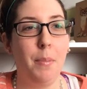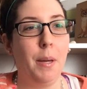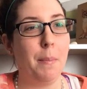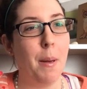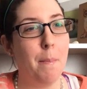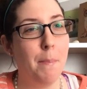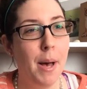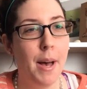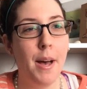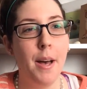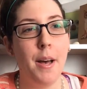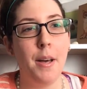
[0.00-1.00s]
like my
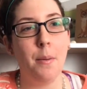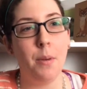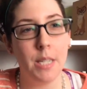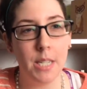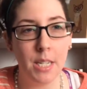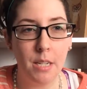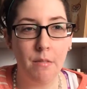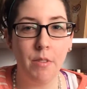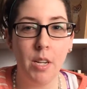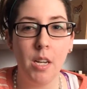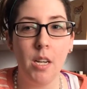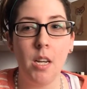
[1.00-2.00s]
bed and my
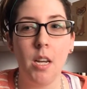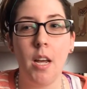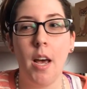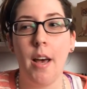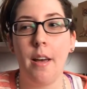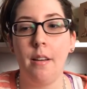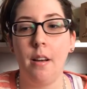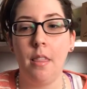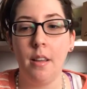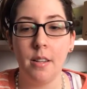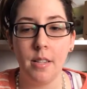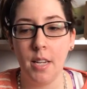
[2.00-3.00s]
TV and
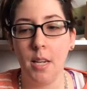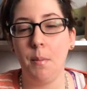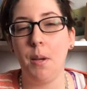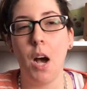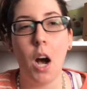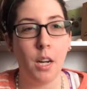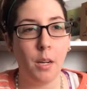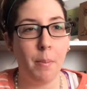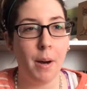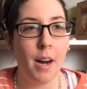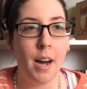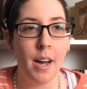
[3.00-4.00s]
things that keep me
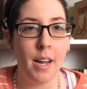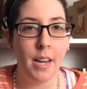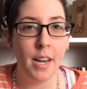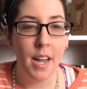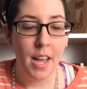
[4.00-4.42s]
occupied